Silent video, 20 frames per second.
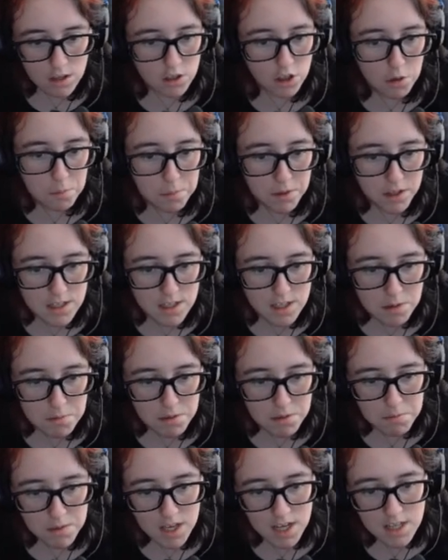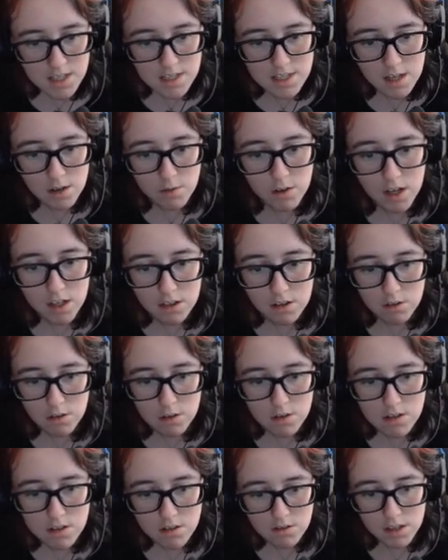Don't play dumb with me. I see right through
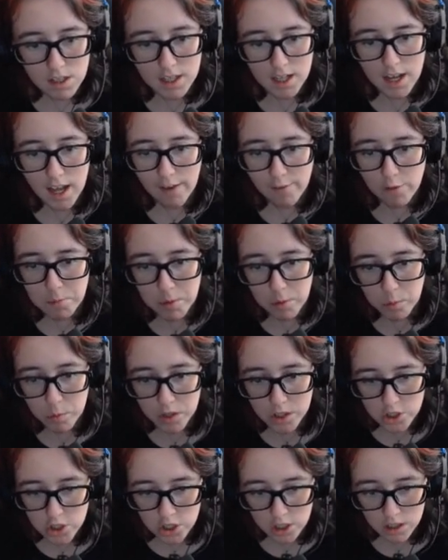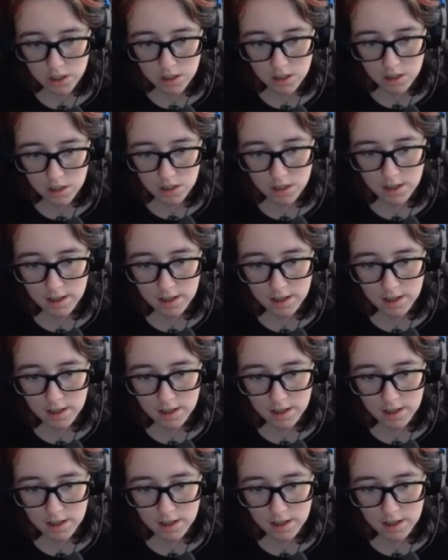you. Don't think I haven't been watching.